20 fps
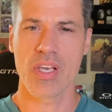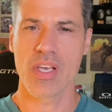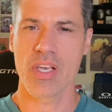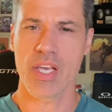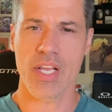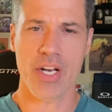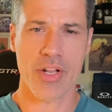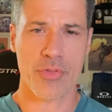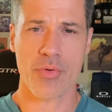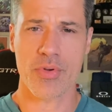
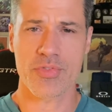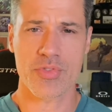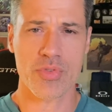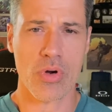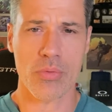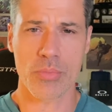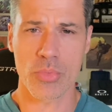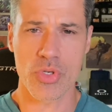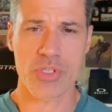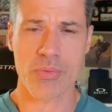in a thrift
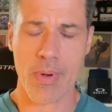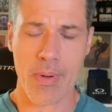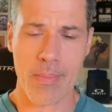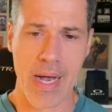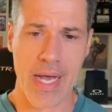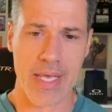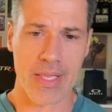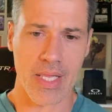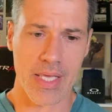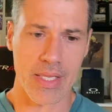store? I'm losing my
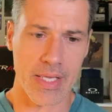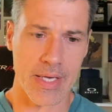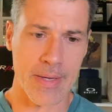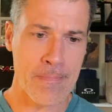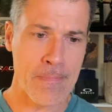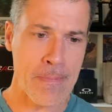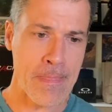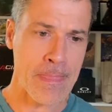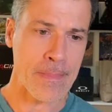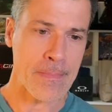mind lately.
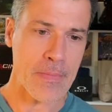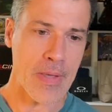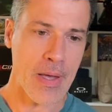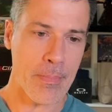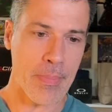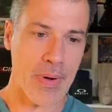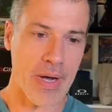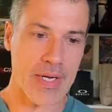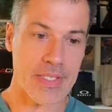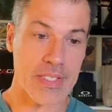
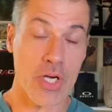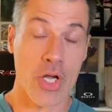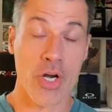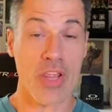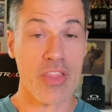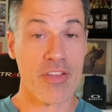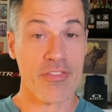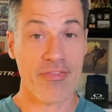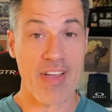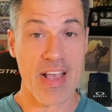But
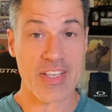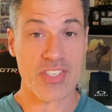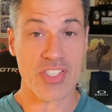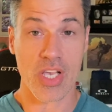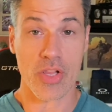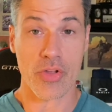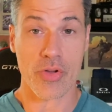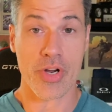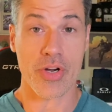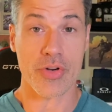another fast
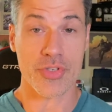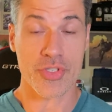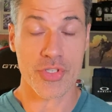seller here,